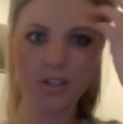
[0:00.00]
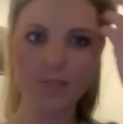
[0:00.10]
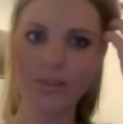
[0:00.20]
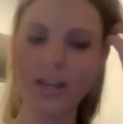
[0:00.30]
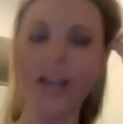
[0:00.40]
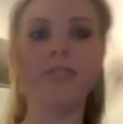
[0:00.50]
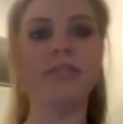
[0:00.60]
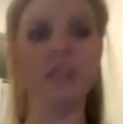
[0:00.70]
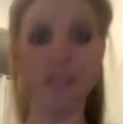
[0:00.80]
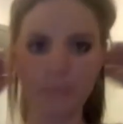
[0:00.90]
too tight
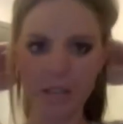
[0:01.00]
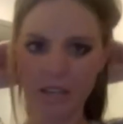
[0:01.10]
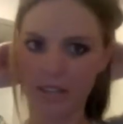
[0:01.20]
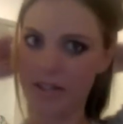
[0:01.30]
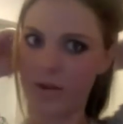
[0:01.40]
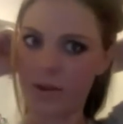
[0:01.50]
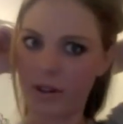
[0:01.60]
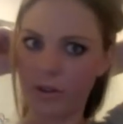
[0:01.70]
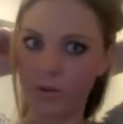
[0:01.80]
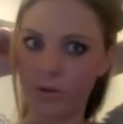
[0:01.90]
feeling because they
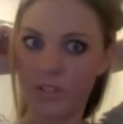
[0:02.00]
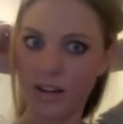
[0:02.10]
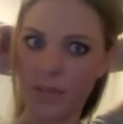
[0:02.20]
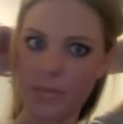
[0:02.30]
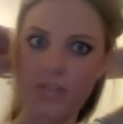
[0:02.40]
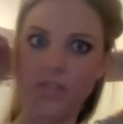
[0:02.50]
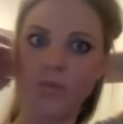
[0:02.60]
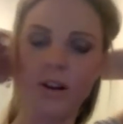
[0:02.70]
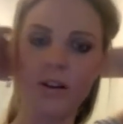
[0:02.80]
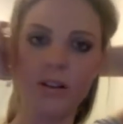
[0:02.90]
will loosen up as you
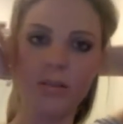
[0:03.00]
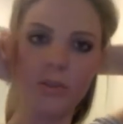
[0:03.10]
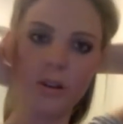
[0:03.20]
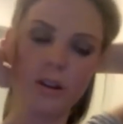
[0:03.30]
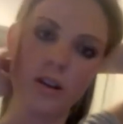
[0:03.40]
wear them.